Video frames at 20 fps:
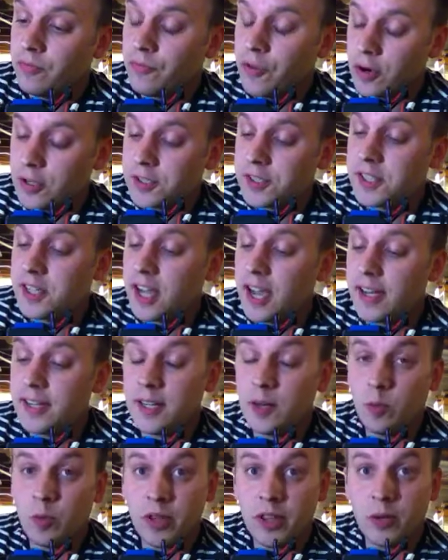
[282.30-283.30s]
First thing I
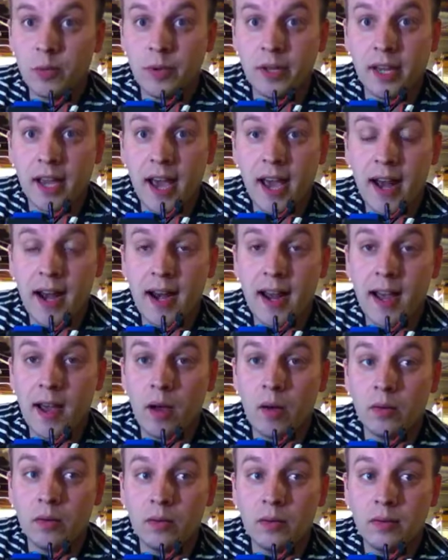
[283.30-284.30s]
did with it, we got it
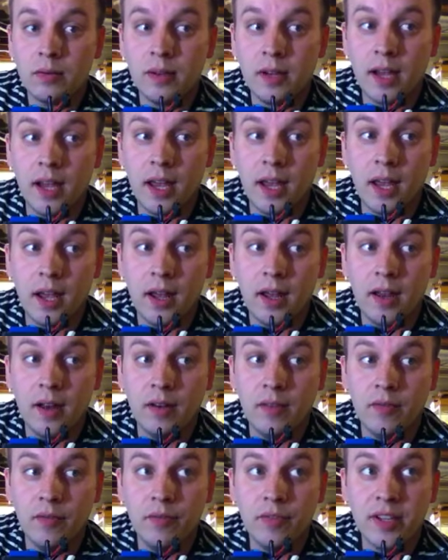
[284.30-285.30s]
out,
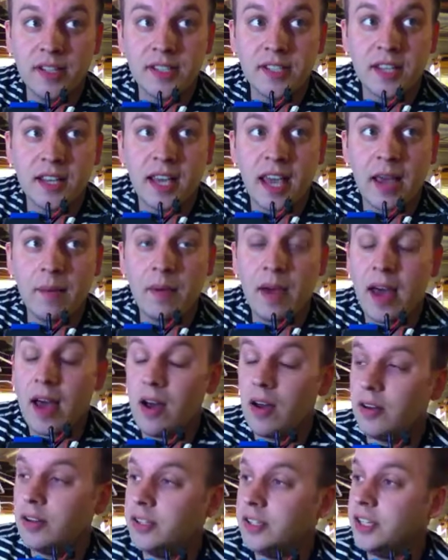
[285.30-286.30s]
and Vincent came
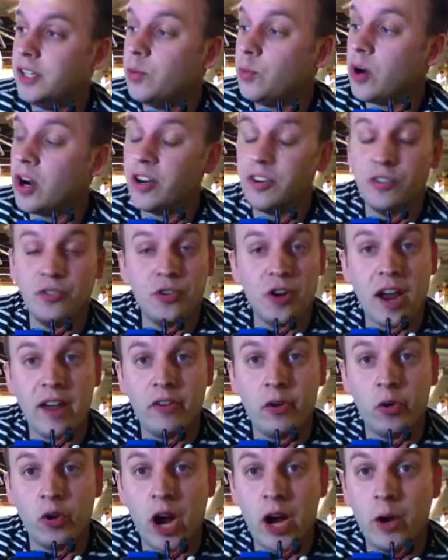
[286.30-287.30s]
out, and he wanted to
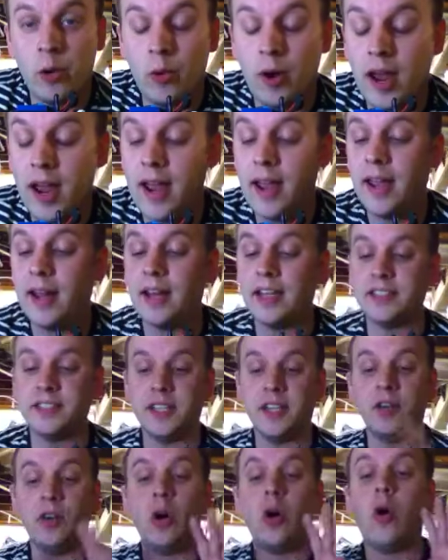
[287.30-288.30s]
drive it right away, and I
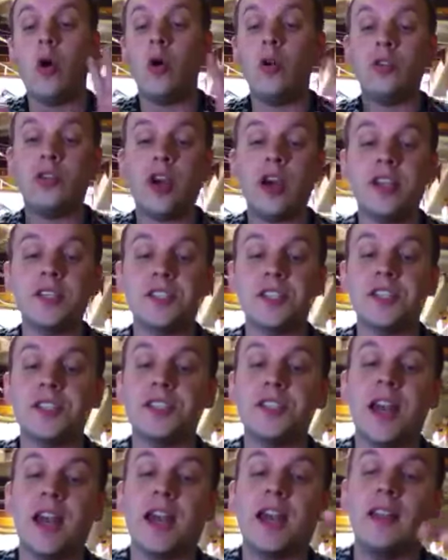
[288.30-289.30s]
said, no, hold on just
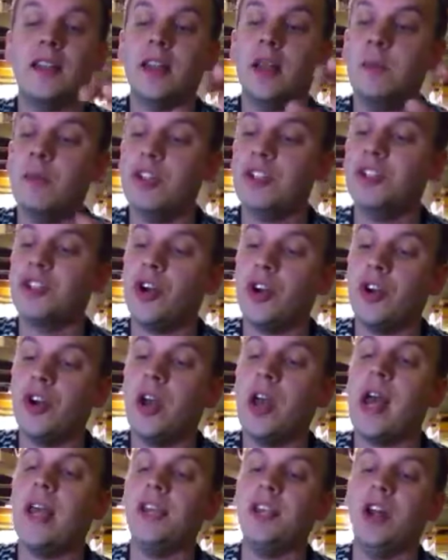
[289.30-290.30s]
a second, let me show
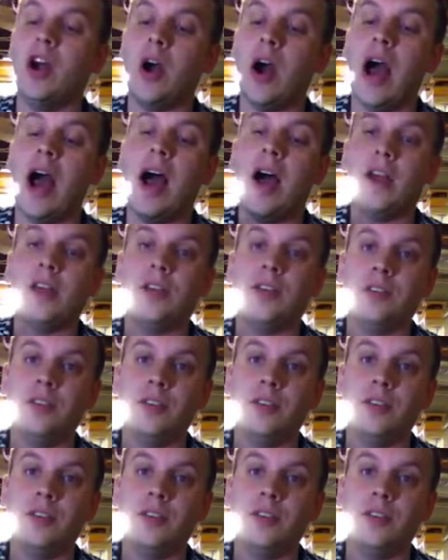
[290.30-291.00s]
you, you know, how